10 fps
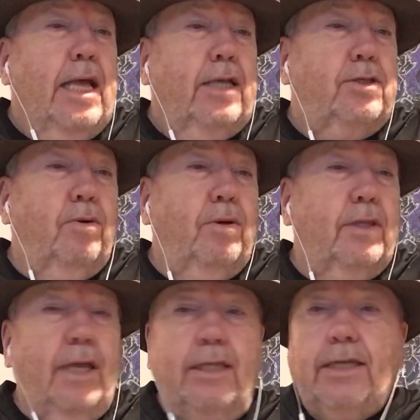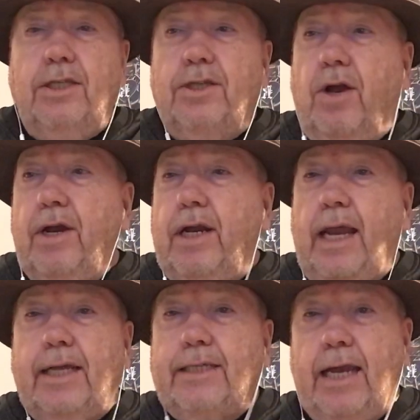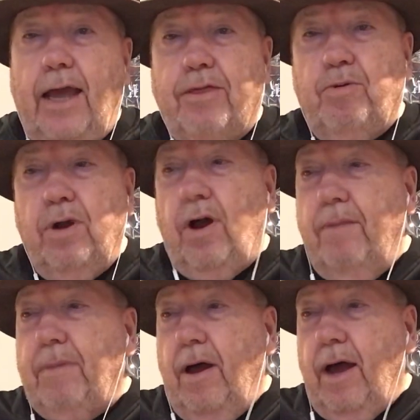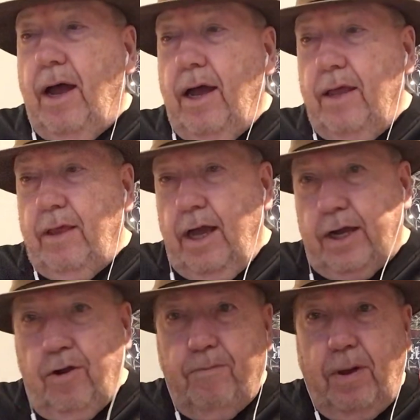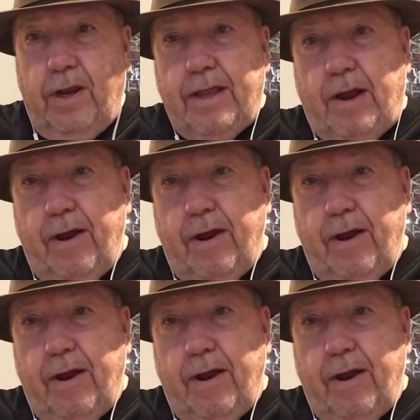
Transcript: so let's get started. Like I said, I threw an odd, uh, uh, a curveball in there.